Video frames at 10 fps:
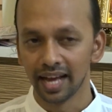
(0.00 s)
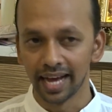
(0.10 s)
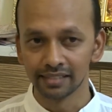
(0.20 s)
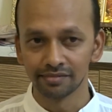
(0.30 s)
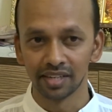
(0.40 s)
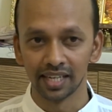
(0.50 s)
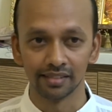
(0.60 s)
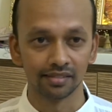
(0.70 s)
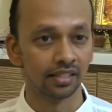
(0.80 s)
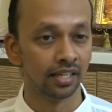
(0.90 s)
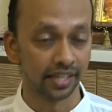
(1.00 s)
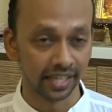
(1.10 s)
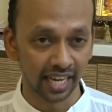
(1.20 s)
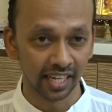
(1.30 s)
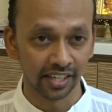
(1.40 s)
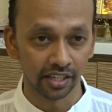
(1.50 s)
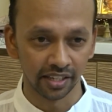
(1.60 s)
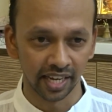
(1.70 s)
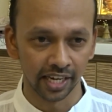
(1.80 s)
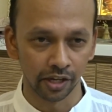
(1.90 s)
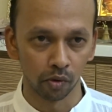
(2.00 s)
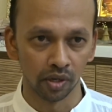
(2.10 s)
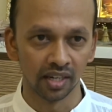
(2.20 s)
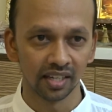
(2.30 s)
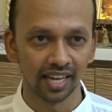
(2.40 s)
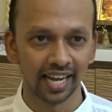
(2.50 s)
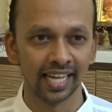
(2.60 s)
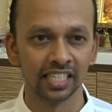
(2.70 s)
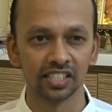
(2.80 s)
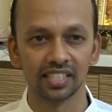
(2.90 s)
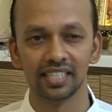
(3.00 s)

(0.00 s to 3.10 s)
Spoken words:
as well as Jnana Yoga, and